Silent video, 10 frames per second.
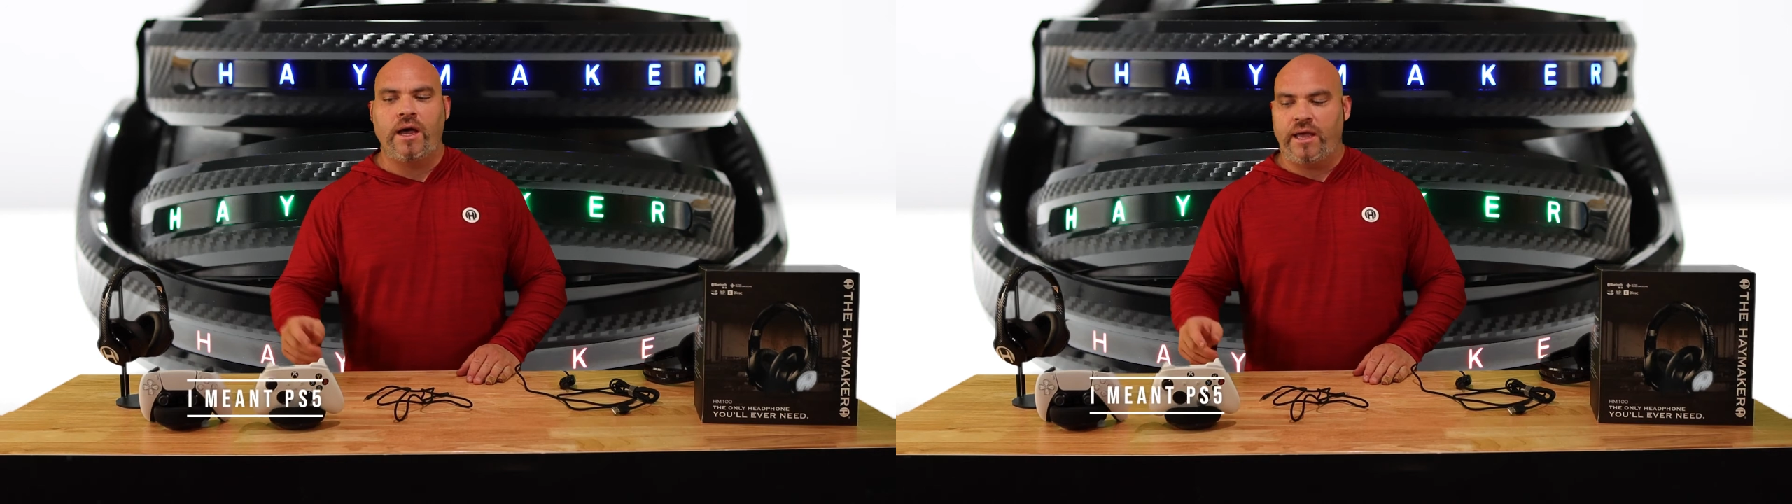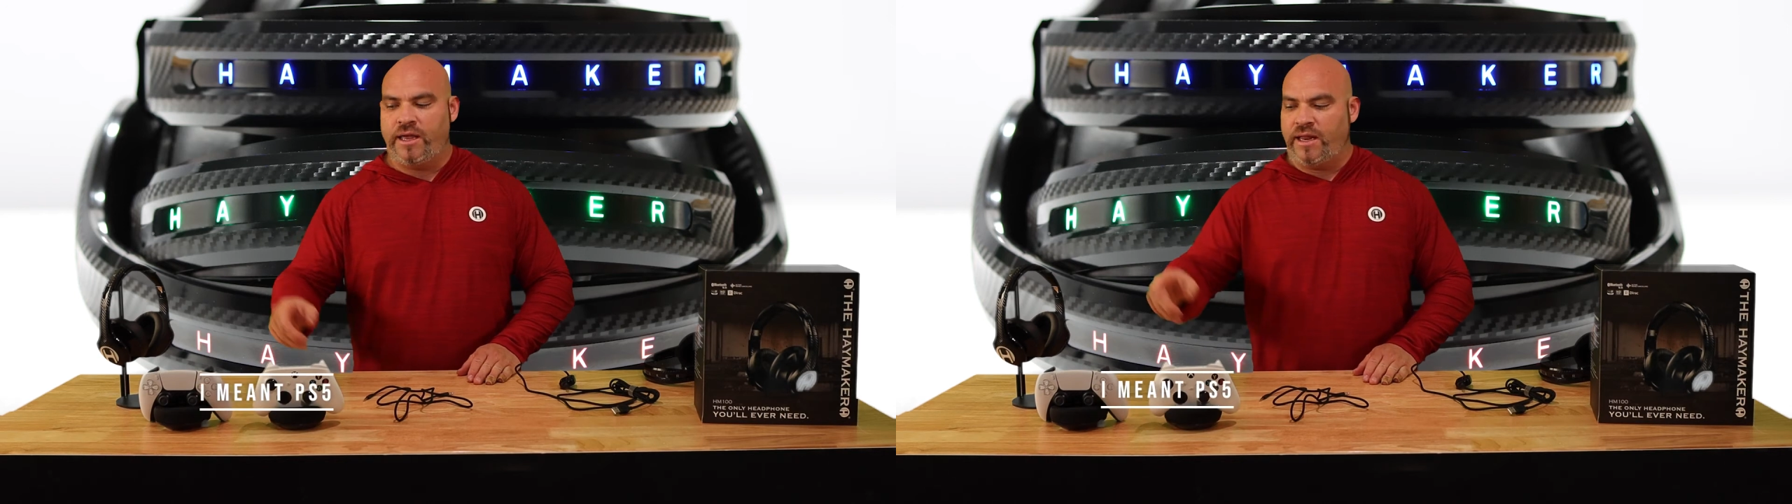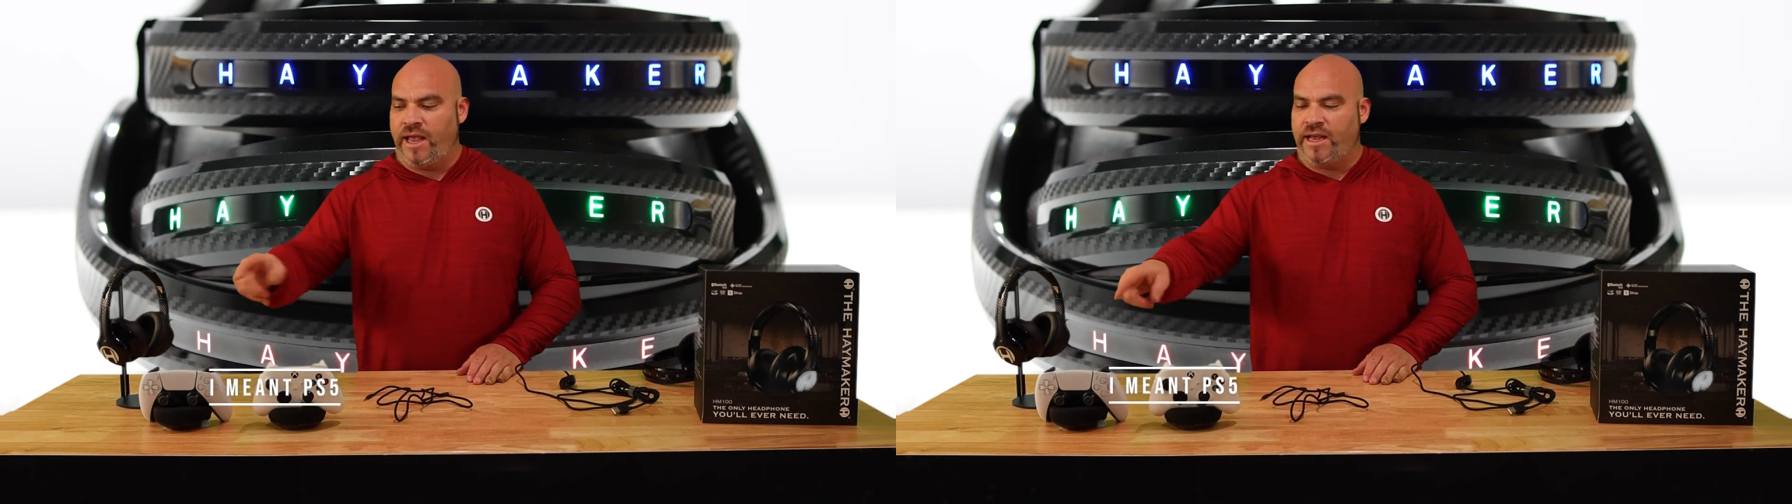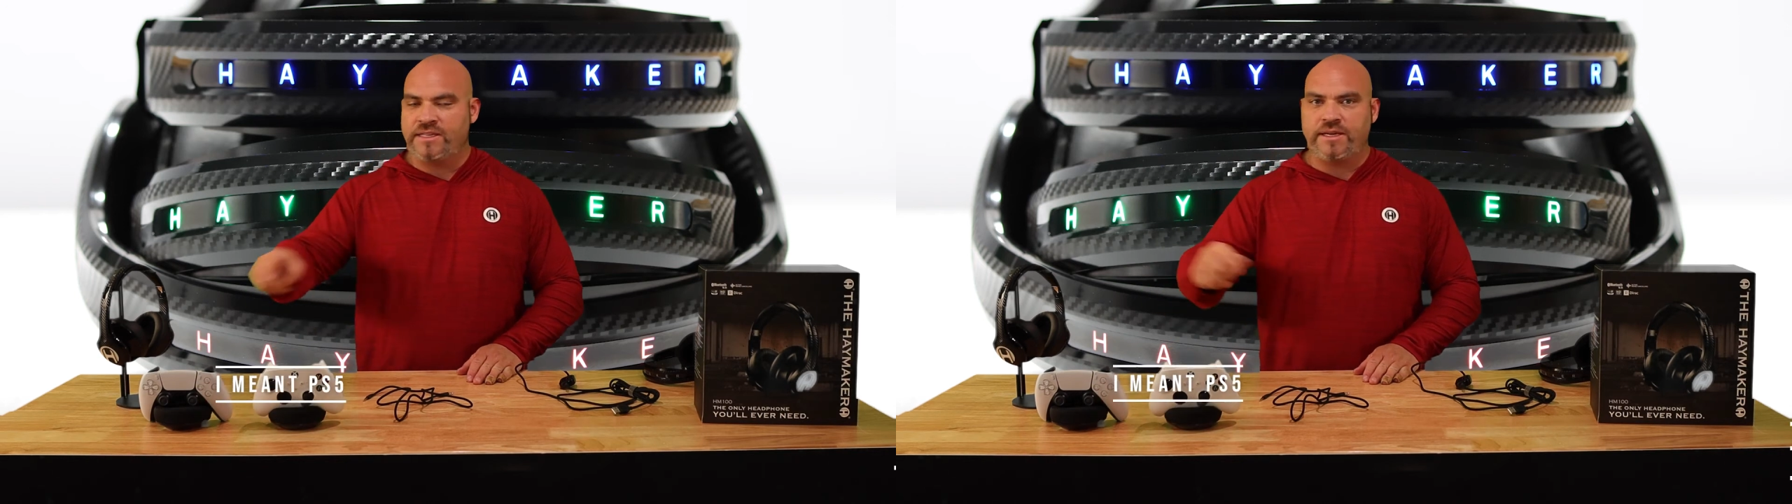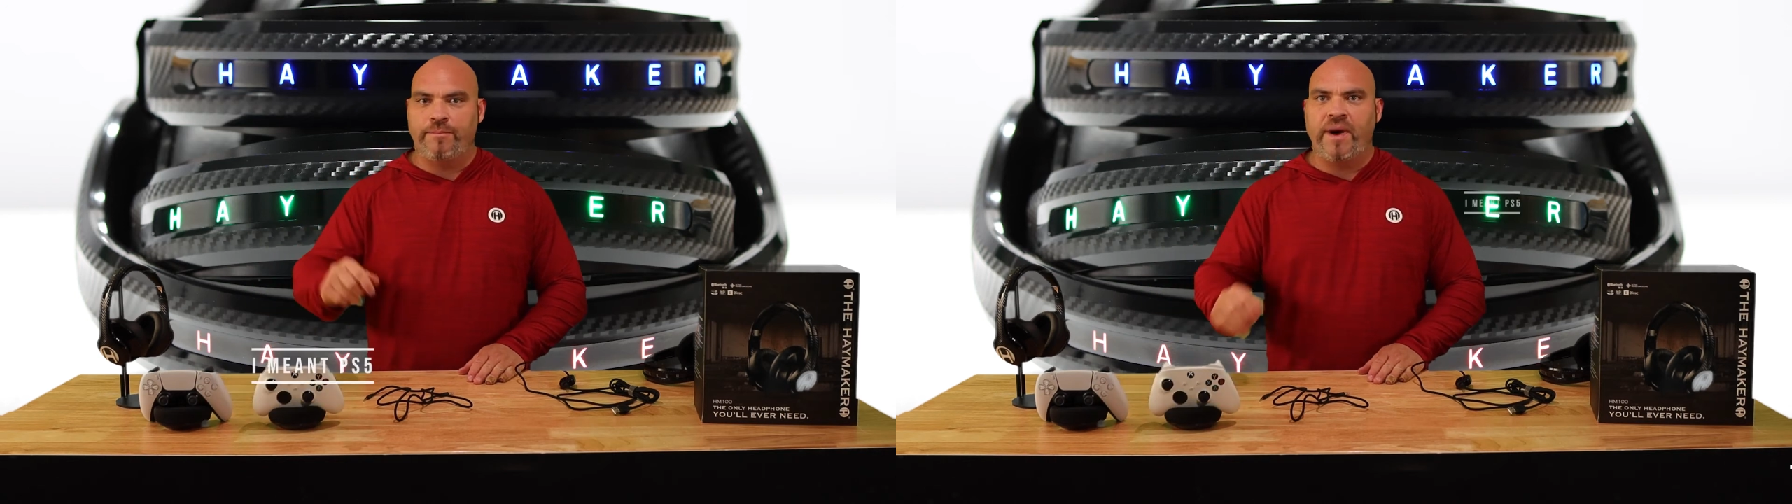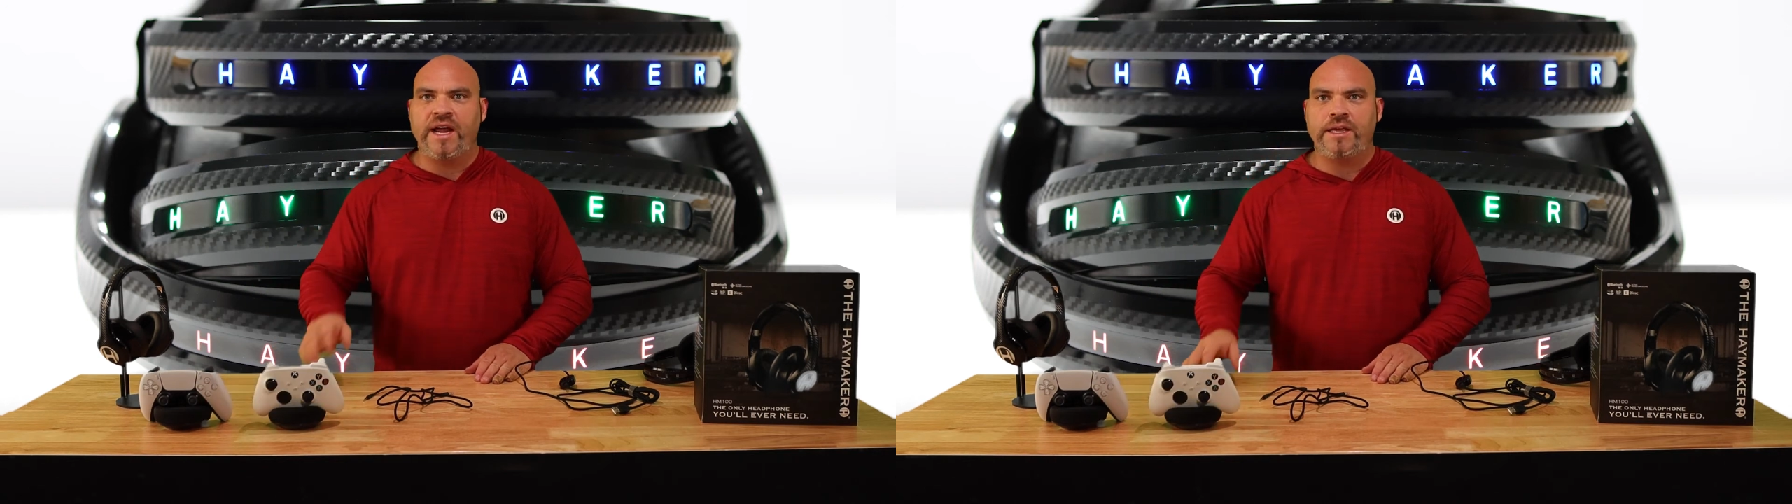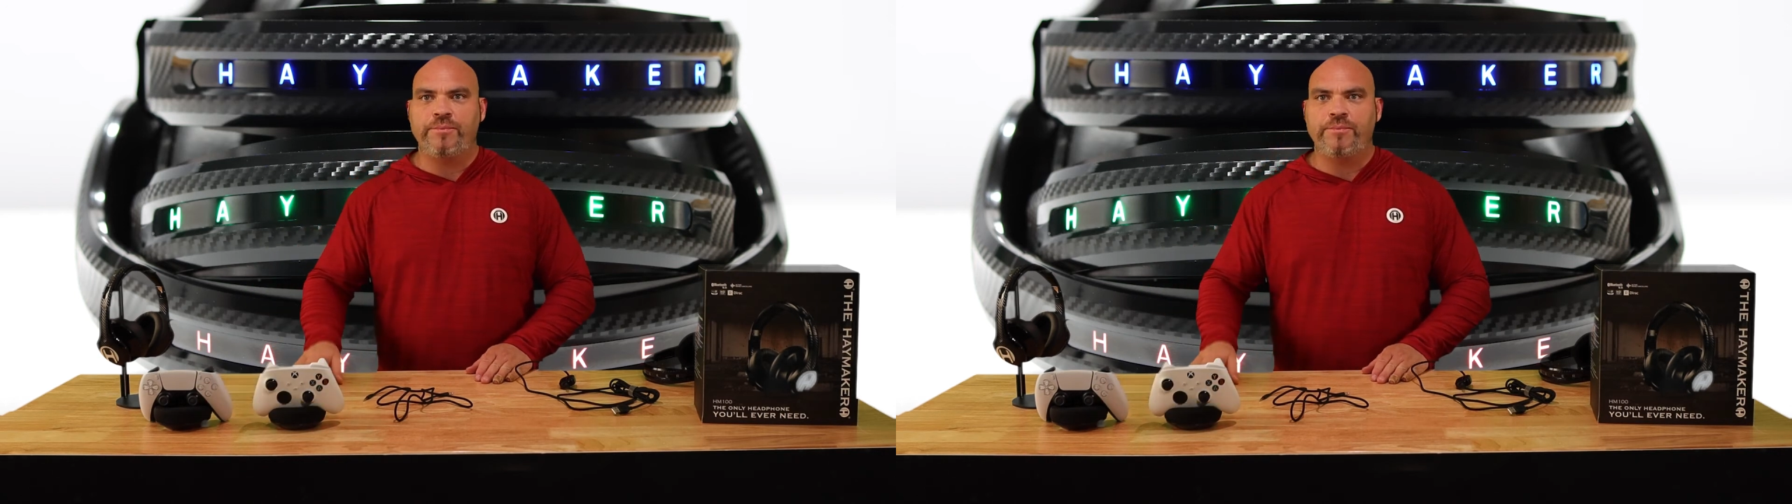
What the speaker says: it has a mic